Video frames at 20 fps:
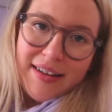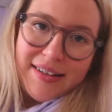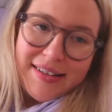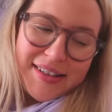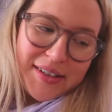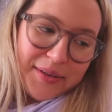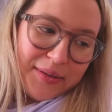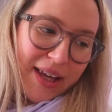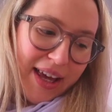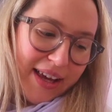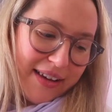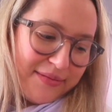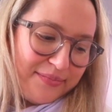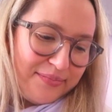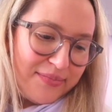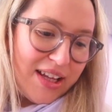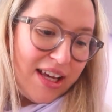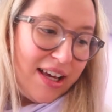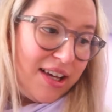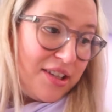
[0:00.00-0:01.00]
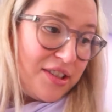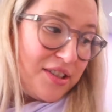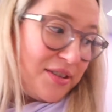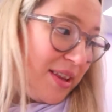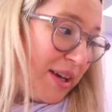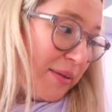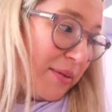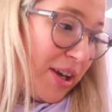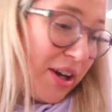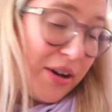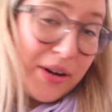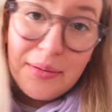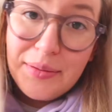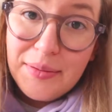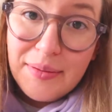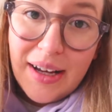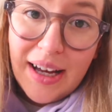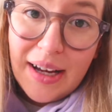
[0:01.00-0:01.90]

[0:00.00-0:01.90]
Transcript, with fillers: So yeah, so there we go.